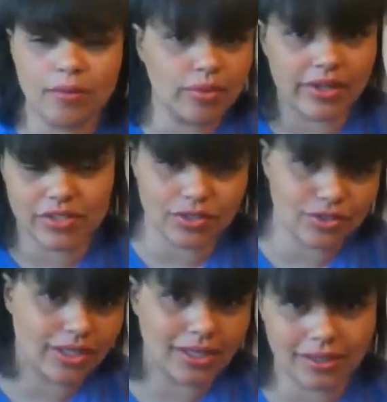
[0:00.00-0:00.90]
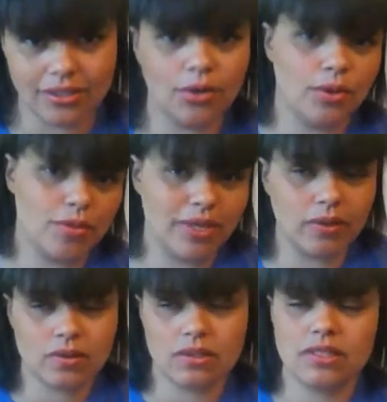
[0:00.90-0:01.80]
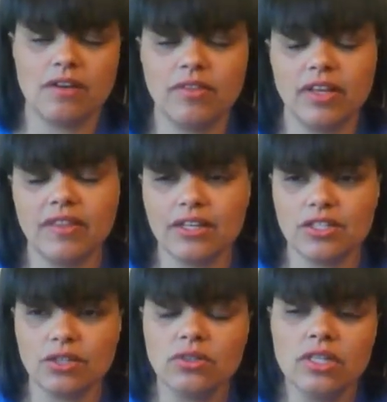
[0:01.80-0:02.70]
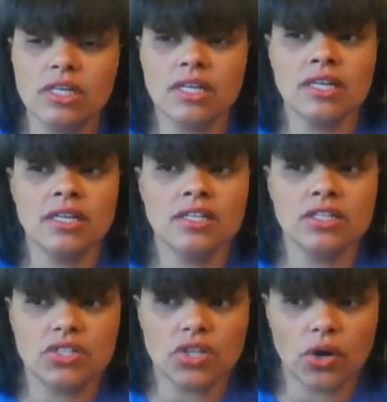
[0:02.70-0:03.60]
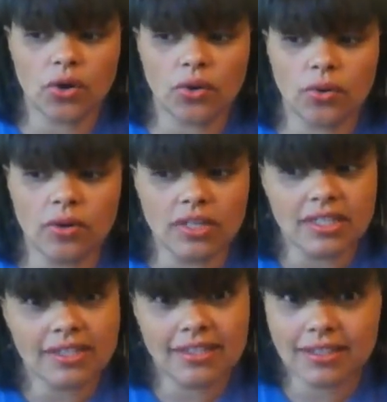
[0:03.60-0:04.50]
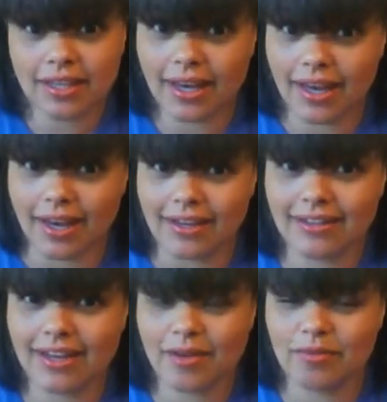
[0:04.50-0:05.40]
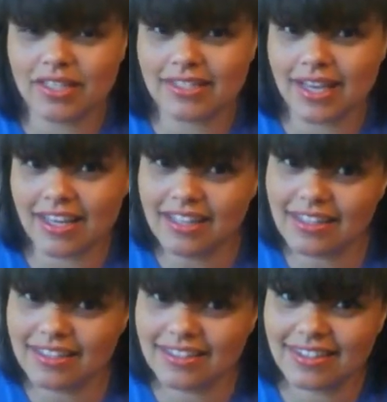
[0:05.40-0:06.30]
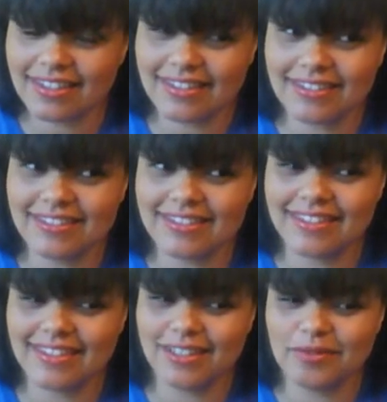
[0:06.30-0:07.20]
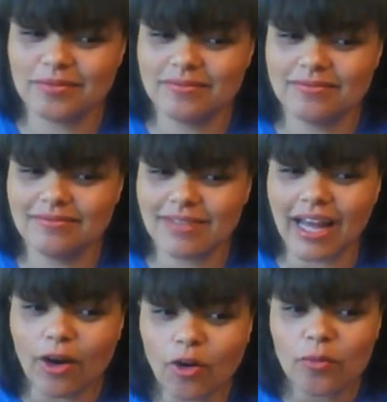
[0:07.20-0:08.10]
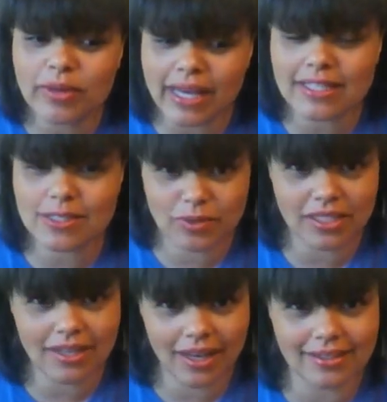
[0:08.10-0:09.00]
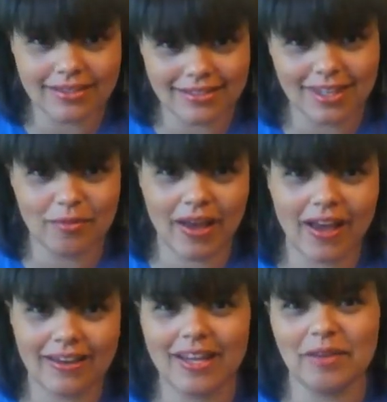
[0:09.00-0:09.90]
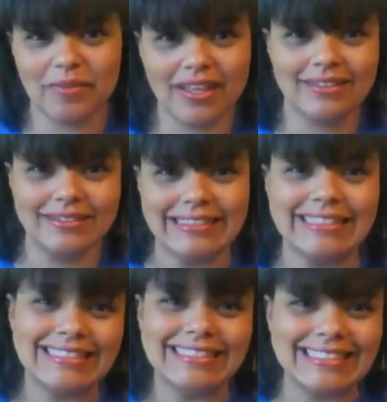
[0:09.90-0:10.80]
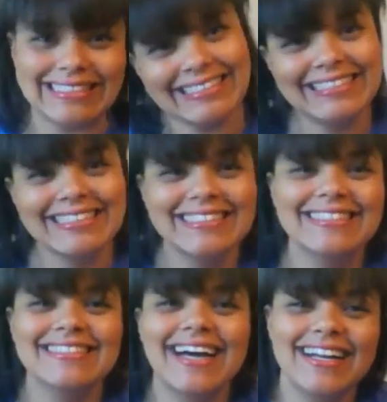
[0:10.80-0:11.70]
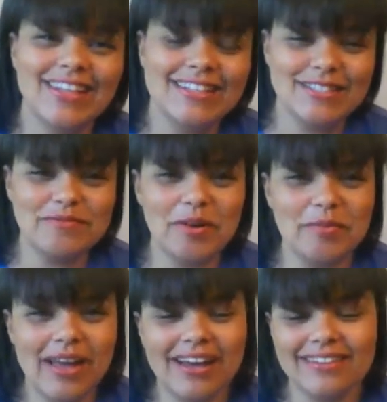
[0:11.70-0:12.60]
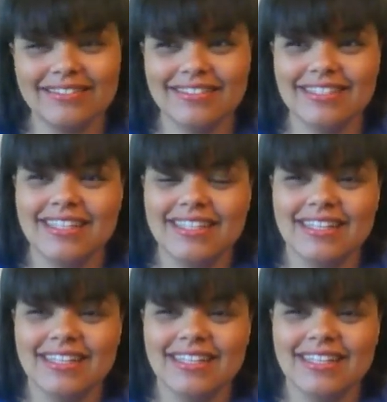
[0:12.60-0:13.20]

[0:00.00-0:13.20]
And plus you're drinking, with meals and stuff like that too. So, yeah, I'm excited and I hope next week I come back and I'm like, ah, I lost 2 more pounds.